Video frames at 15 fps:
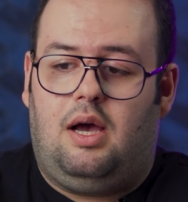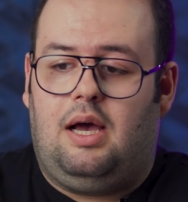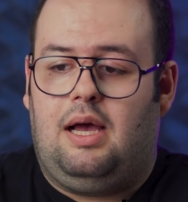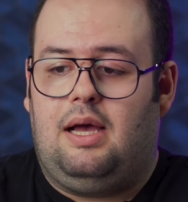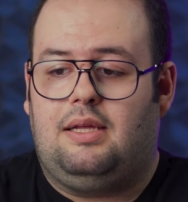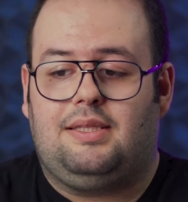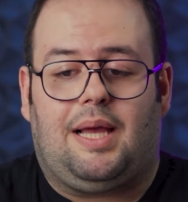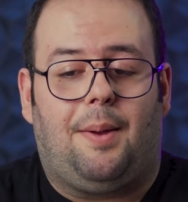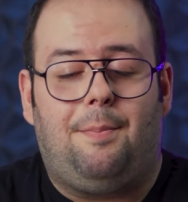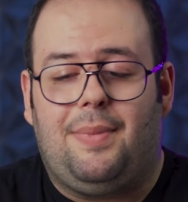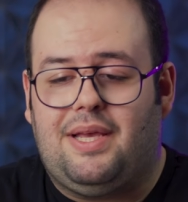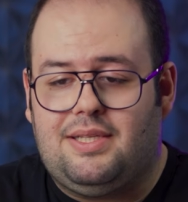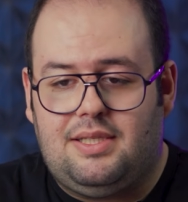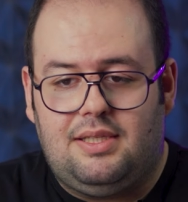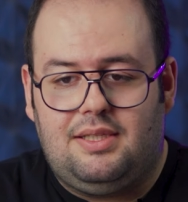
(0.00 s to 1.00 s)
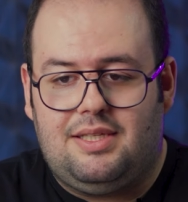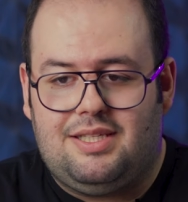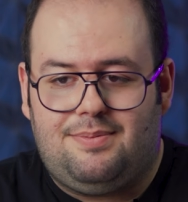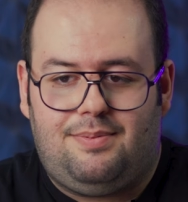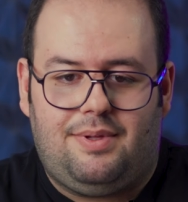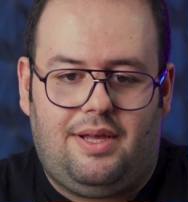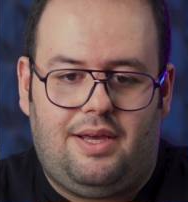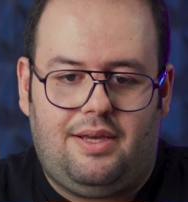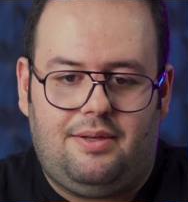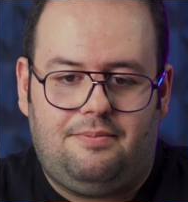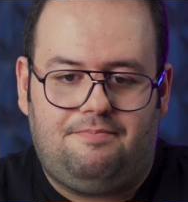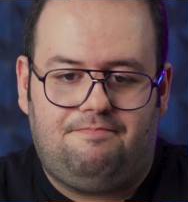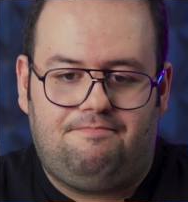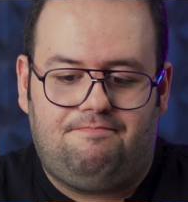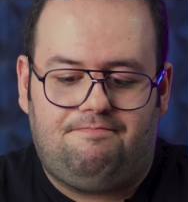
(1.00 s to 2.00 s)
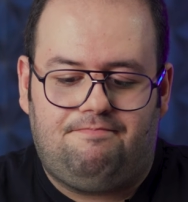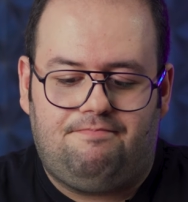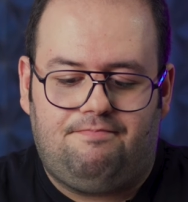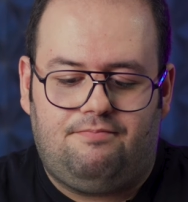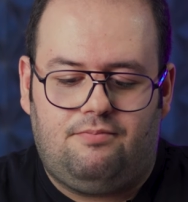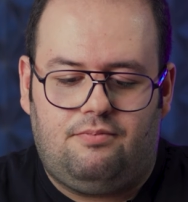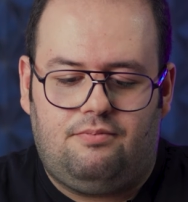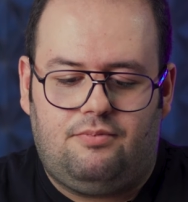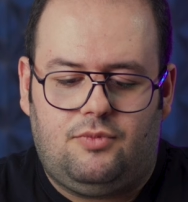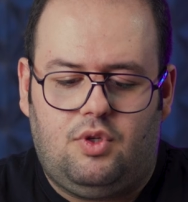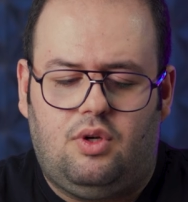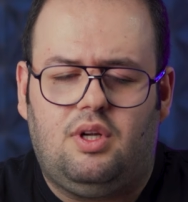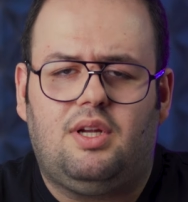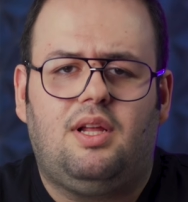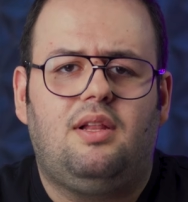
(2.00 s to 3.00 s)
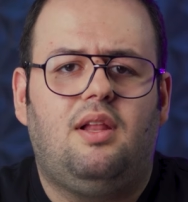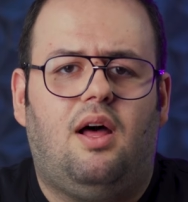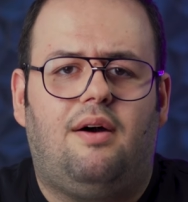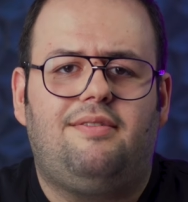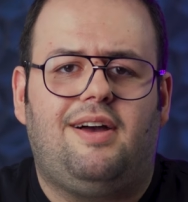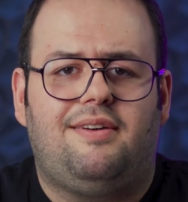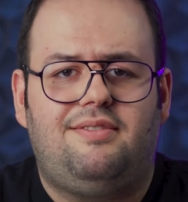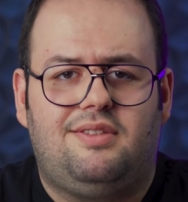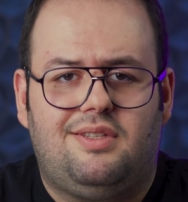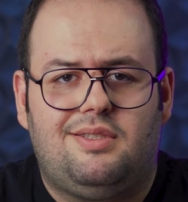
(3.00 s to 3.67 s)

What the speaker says: and amazing display, you're gonna love having